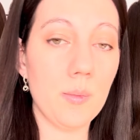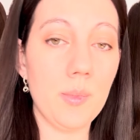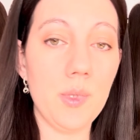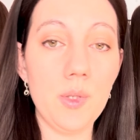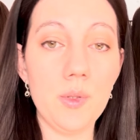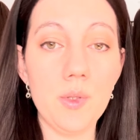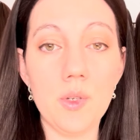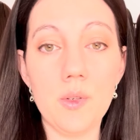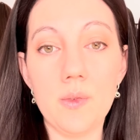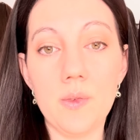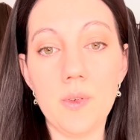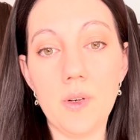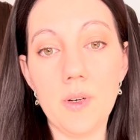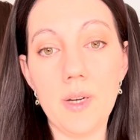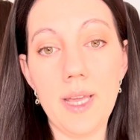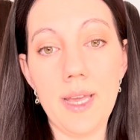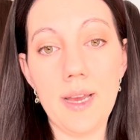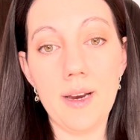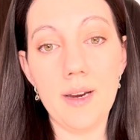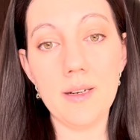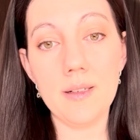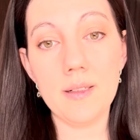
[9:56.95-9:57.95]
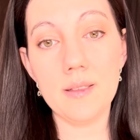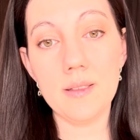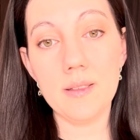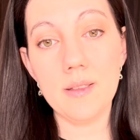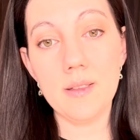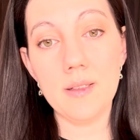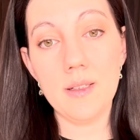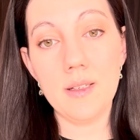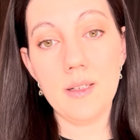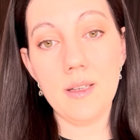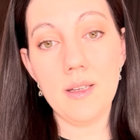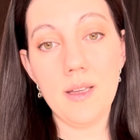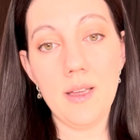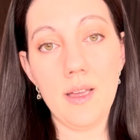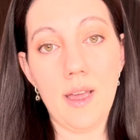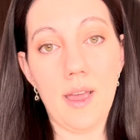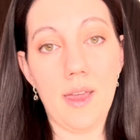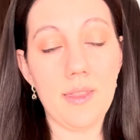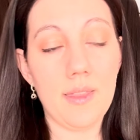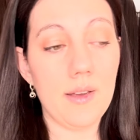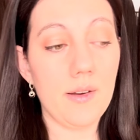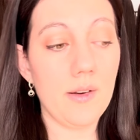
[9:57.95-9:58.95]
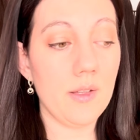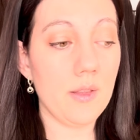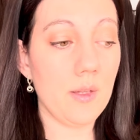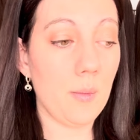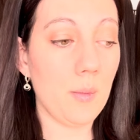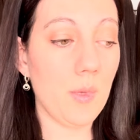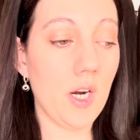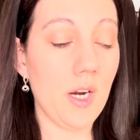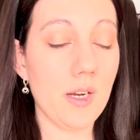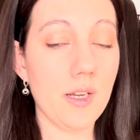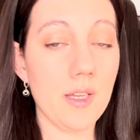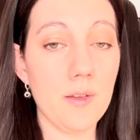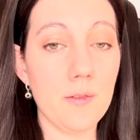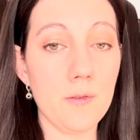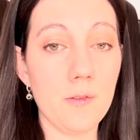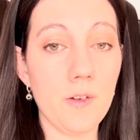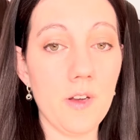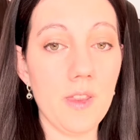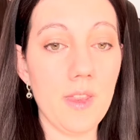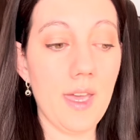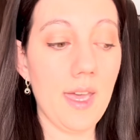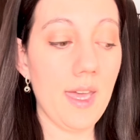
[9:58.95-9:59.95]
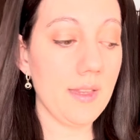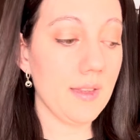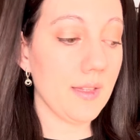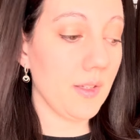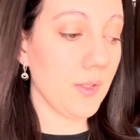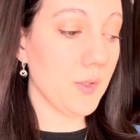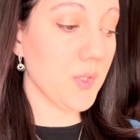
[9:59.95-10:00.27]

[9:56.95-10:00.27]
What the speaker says: beautiful hair. and they're in the market for that, they'll